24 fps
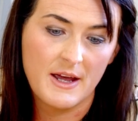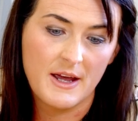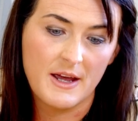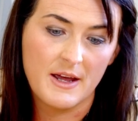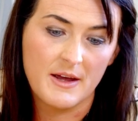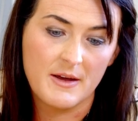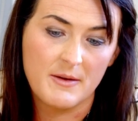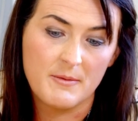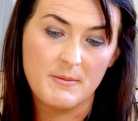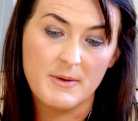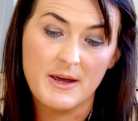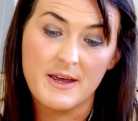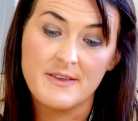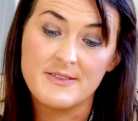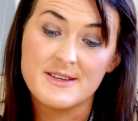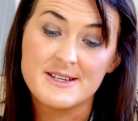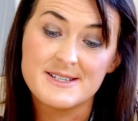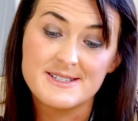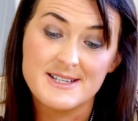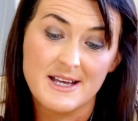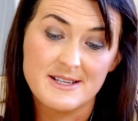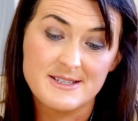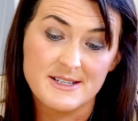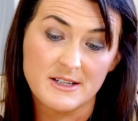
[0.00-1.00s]
In the
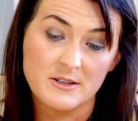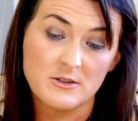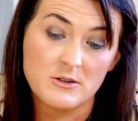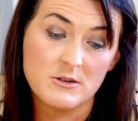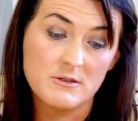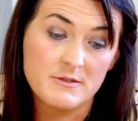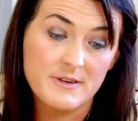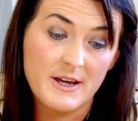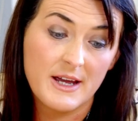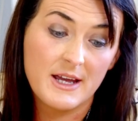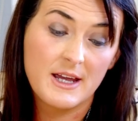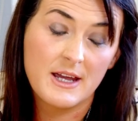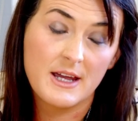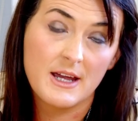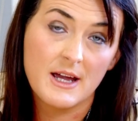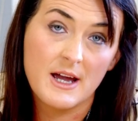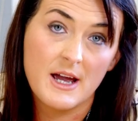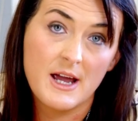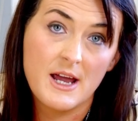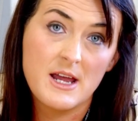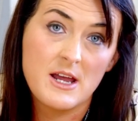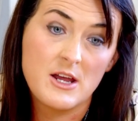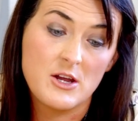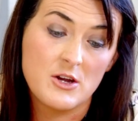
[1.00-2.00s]
setting of
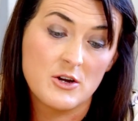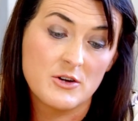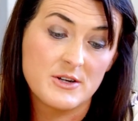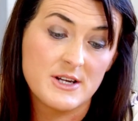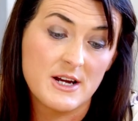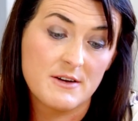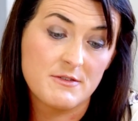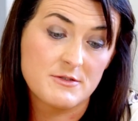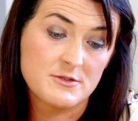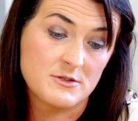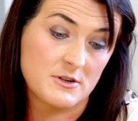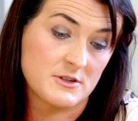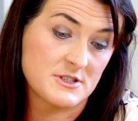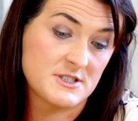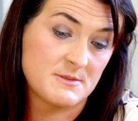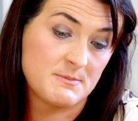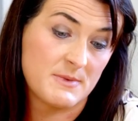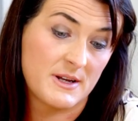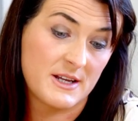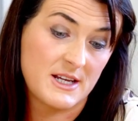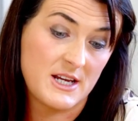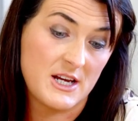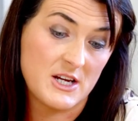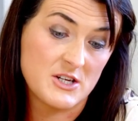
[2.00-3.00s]
AKI, your nephrotoxic
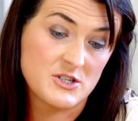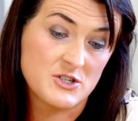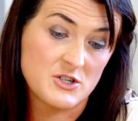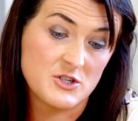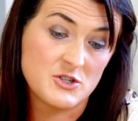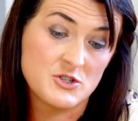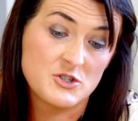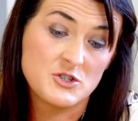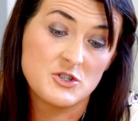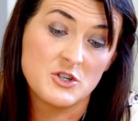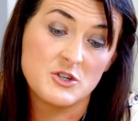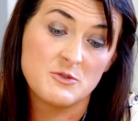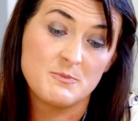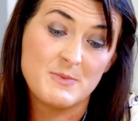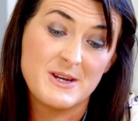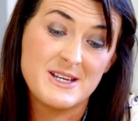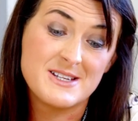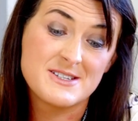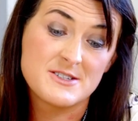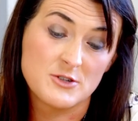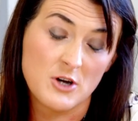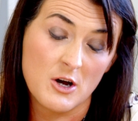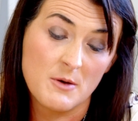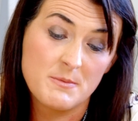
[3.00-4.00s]
medications should be
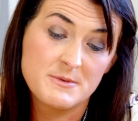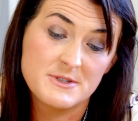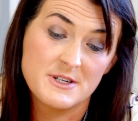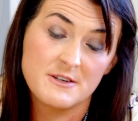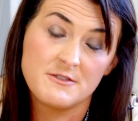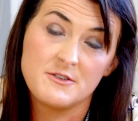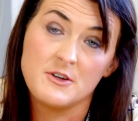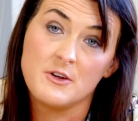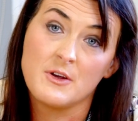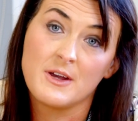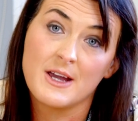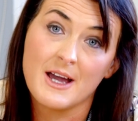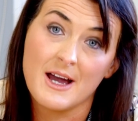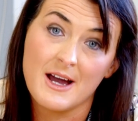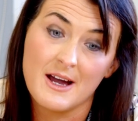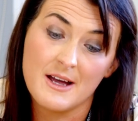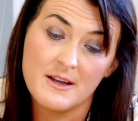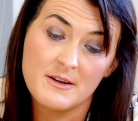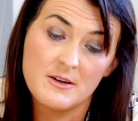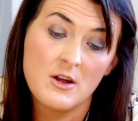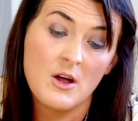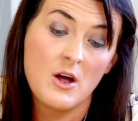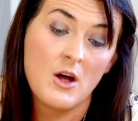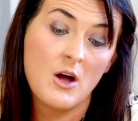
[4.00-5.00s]
stopped if you
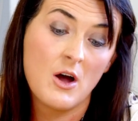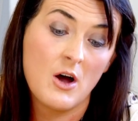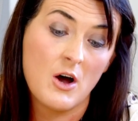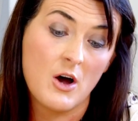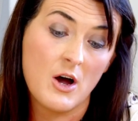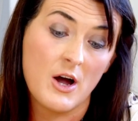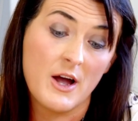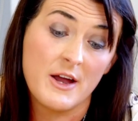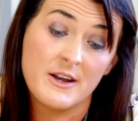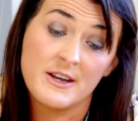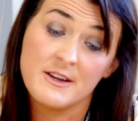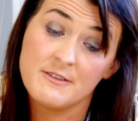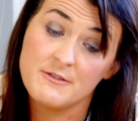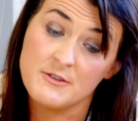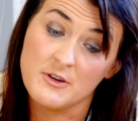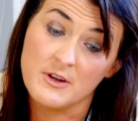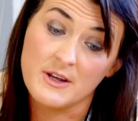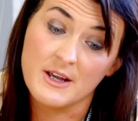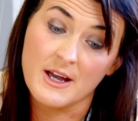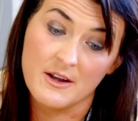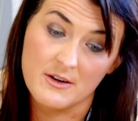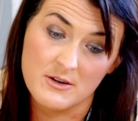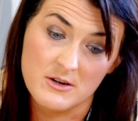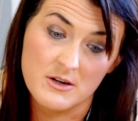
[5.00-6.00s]
can. and if you
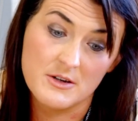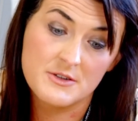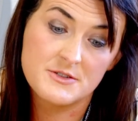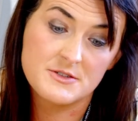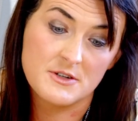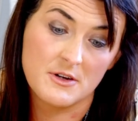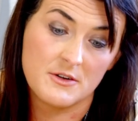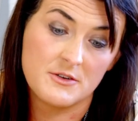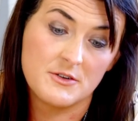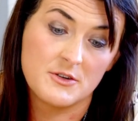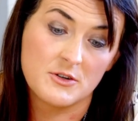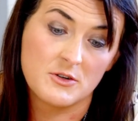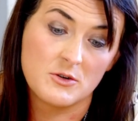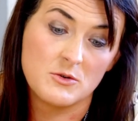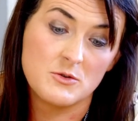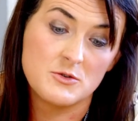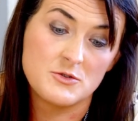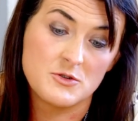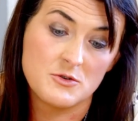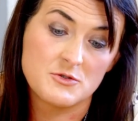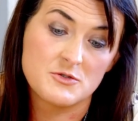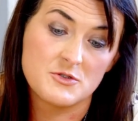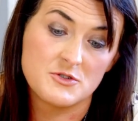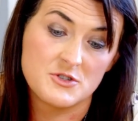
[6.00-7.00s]
cannot, undergo
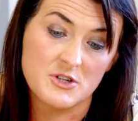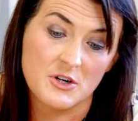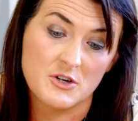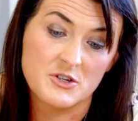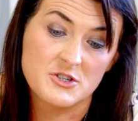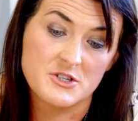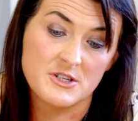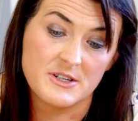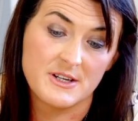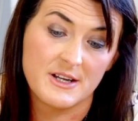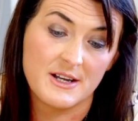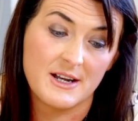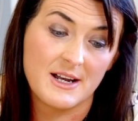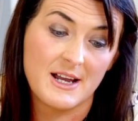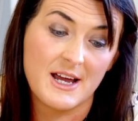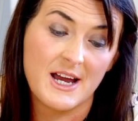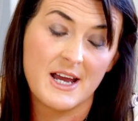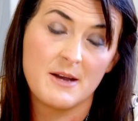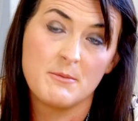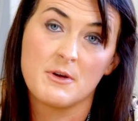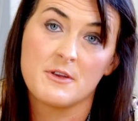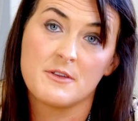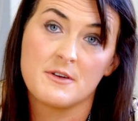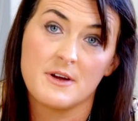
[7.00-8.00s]
dose reduction in
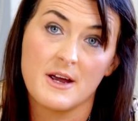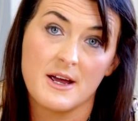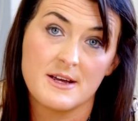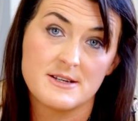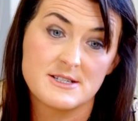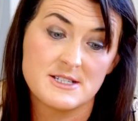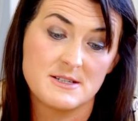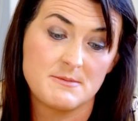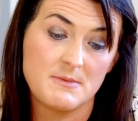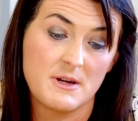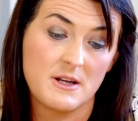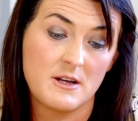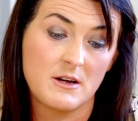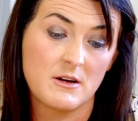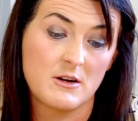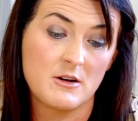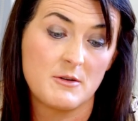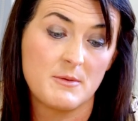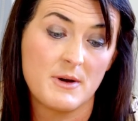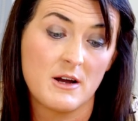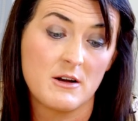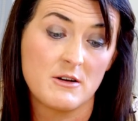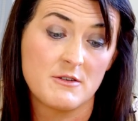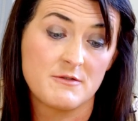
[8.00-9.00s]
line with their estimated
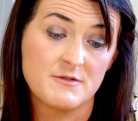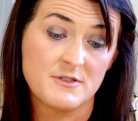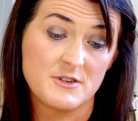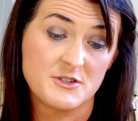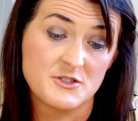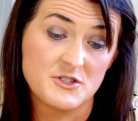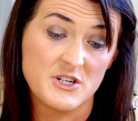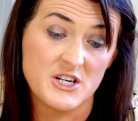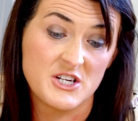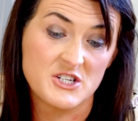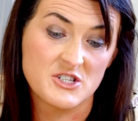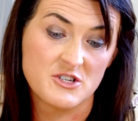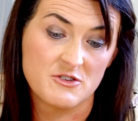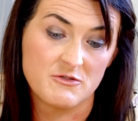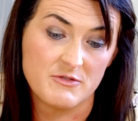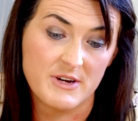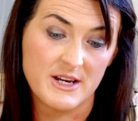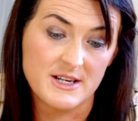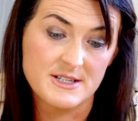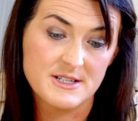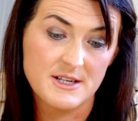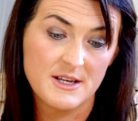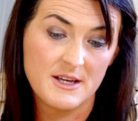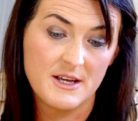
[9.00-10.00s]
glomerular filtration
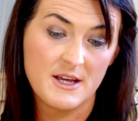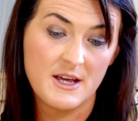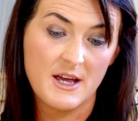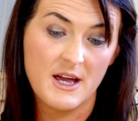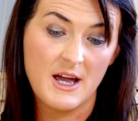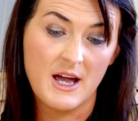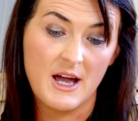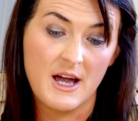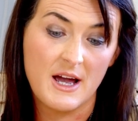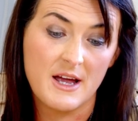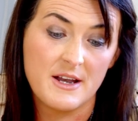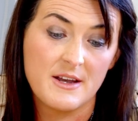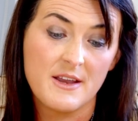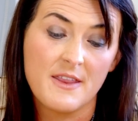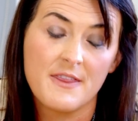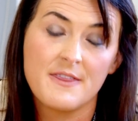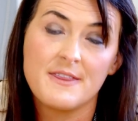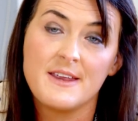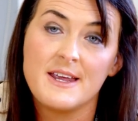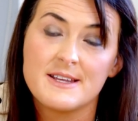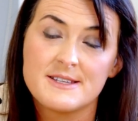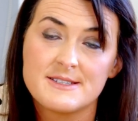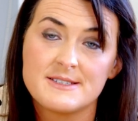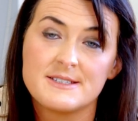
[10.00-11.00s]
rate. And
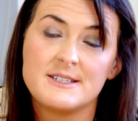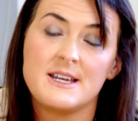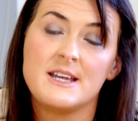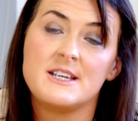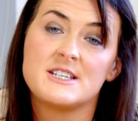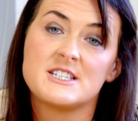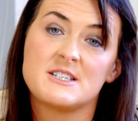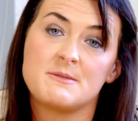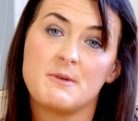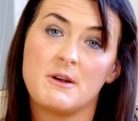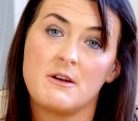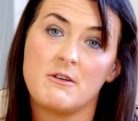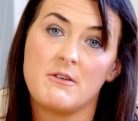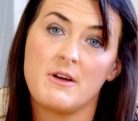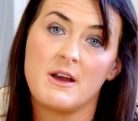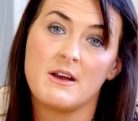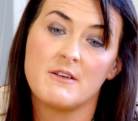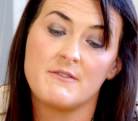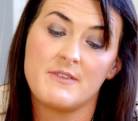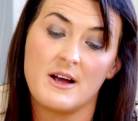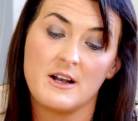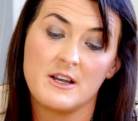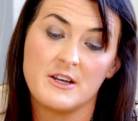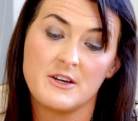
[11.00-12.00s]
this needs to be
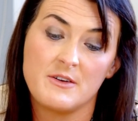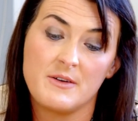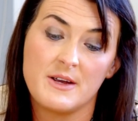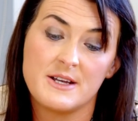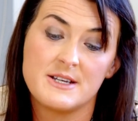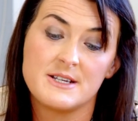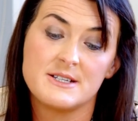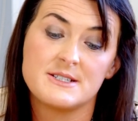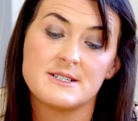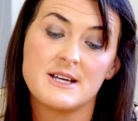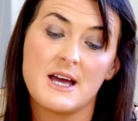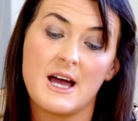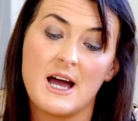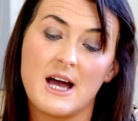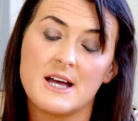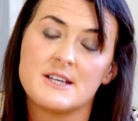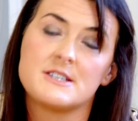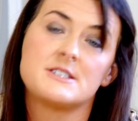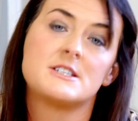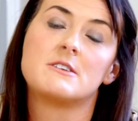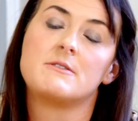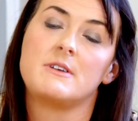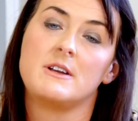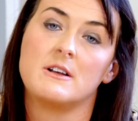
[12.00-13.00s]
reevaluated
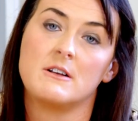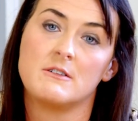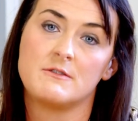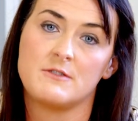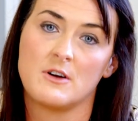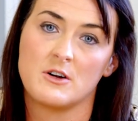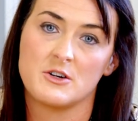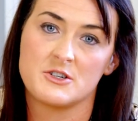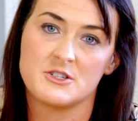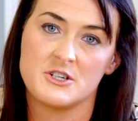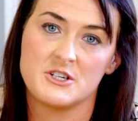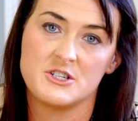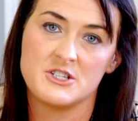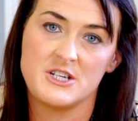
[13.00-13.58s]
as their renal function